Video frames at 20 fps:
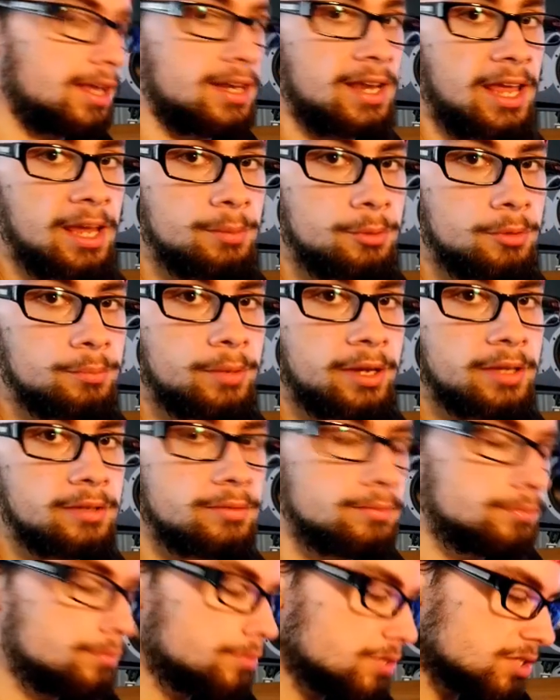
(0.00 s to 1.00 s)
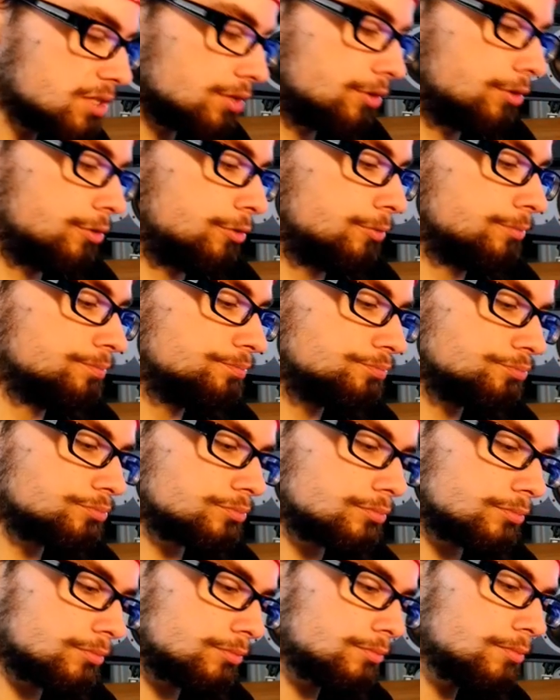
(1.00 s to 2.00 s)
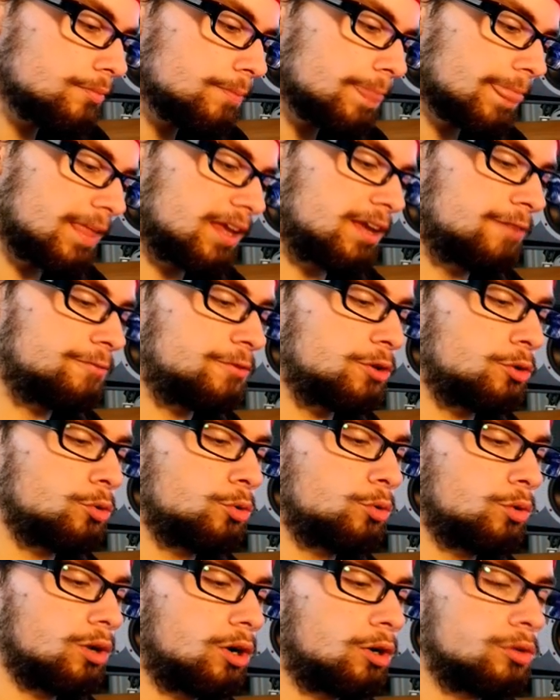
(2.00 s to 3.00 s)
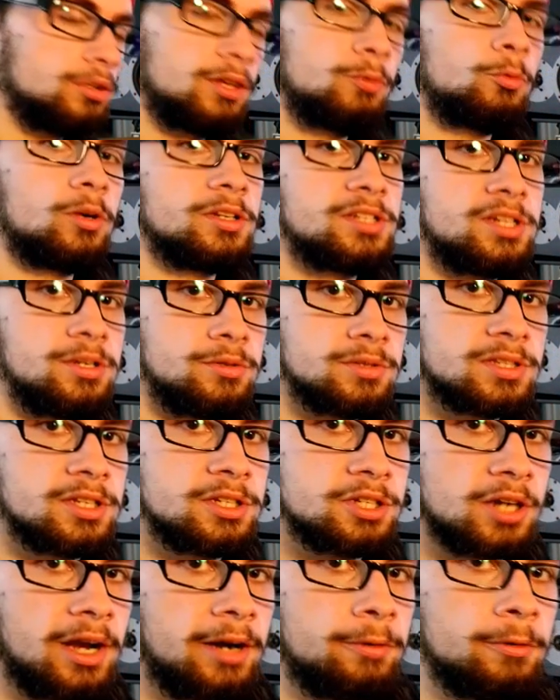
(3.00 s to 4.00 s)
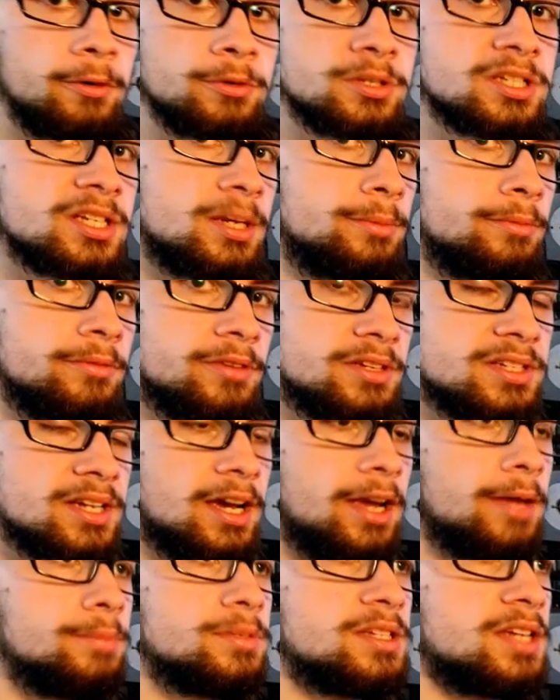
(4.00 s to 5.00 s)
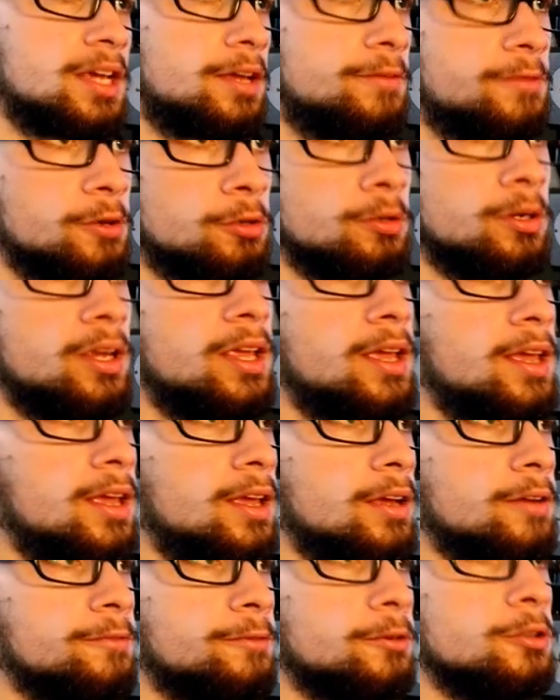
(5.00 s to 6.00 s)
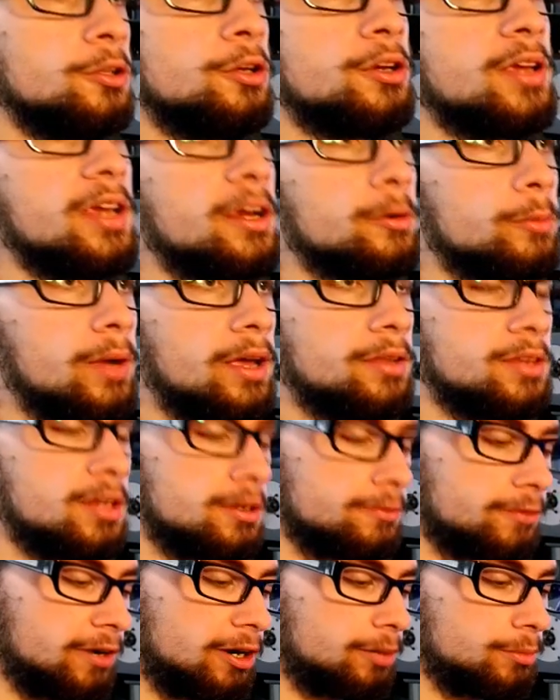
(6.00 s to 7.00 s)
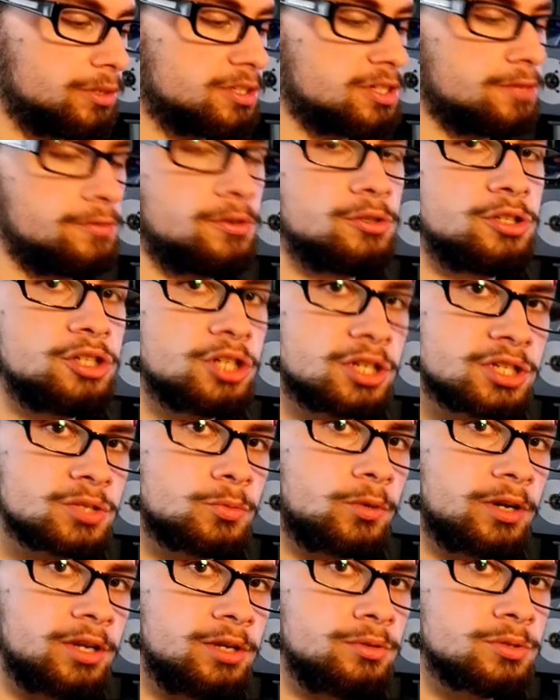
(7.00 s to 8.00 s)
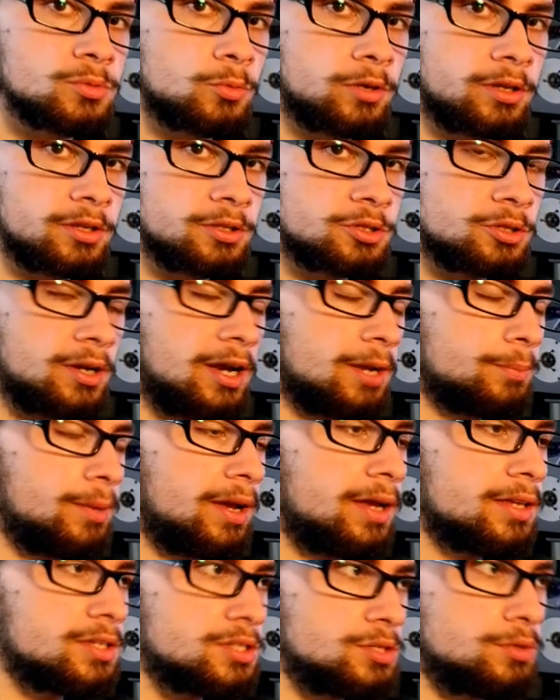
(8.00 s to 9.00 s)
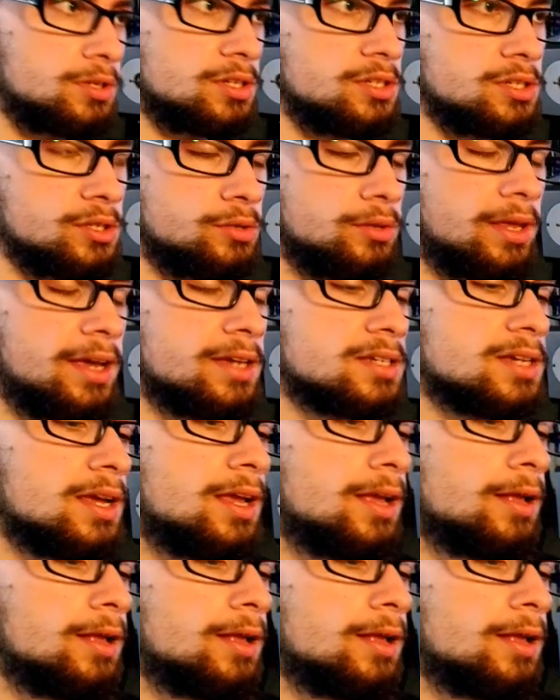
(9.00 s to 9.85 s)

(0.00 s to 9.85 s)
enable button. So if you only want to use the gyro some of the time, say if you're for looking around the environment, if you just want to use one of the trackpads, you can do that.